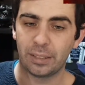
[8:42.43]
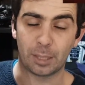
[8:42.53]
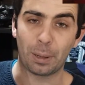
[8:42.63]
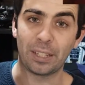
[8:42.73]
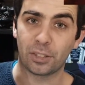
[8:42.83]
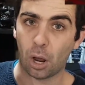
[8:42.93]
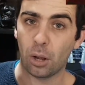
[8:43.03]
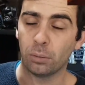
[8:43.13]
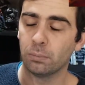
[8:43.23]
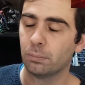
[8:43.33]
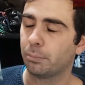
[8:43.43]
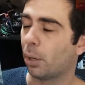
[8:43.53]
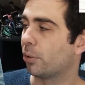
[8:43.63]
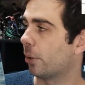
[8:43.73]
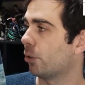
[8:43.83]
Displate style
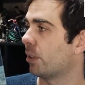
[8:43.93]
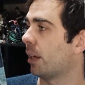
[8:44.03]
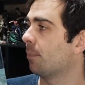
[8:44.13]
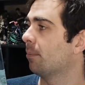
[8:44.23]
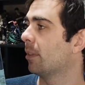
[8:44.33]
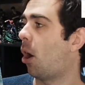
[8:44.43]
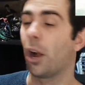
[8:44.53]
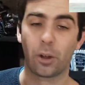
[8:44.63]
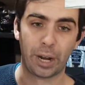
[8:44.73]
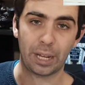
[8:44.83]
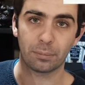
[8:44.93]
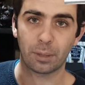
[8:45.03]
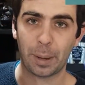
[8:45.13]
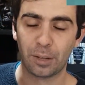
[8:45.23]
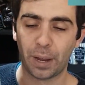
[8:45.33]
poster, I should say. Icon Art,
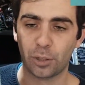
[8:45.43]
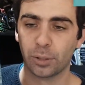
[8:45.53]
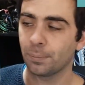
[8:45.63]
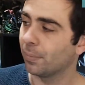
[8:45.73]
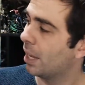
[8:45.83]
the manufacturer.